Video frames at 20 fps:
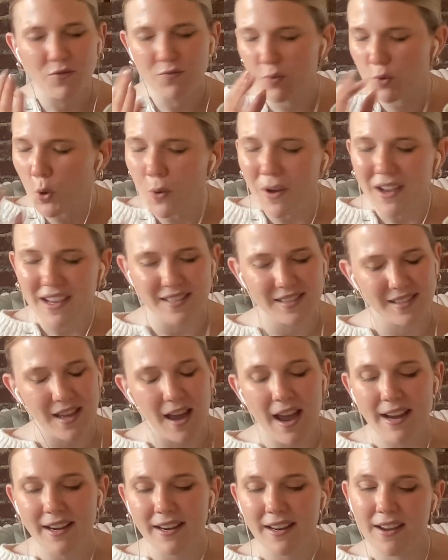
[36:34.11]
Quick
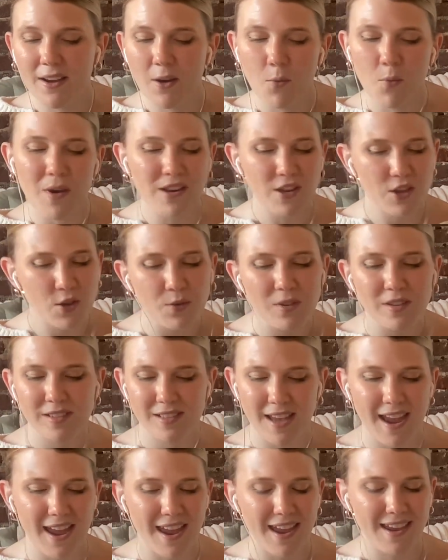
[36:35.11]
aside, when you were
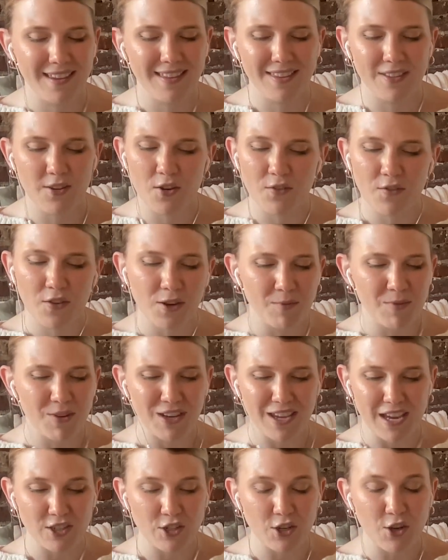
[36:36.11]
saying the over
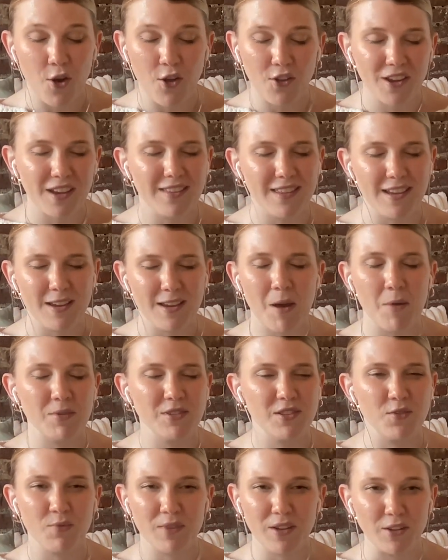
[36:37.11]
communication, all I could think about
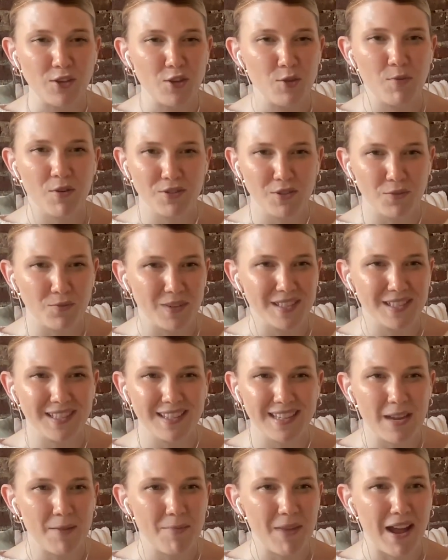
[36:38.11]
was the reel you posted
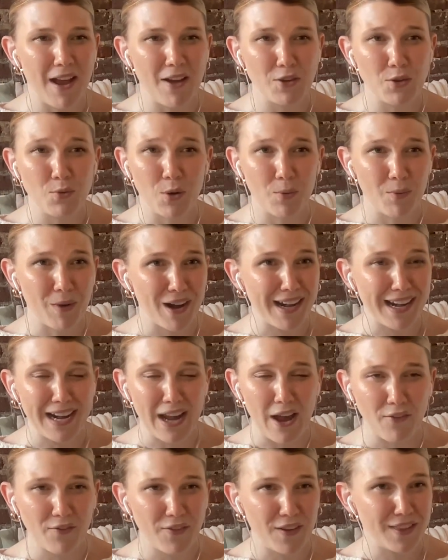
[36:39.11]
recently about how you were wearing an
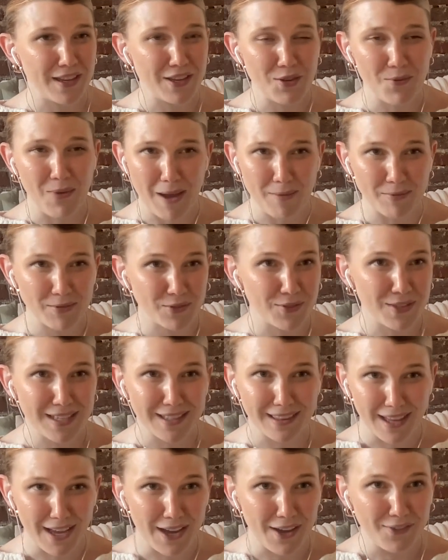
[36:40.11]
outfit that you absolutely
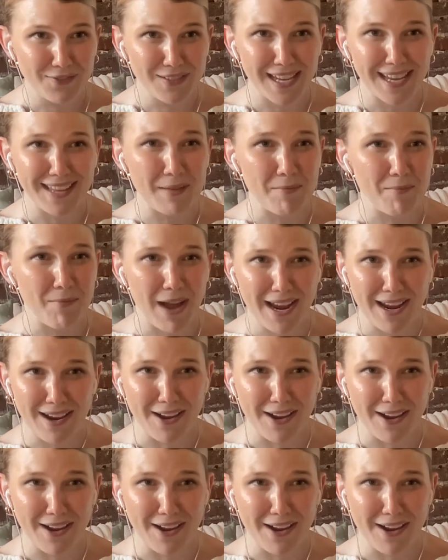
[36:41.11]
loved, and then Maya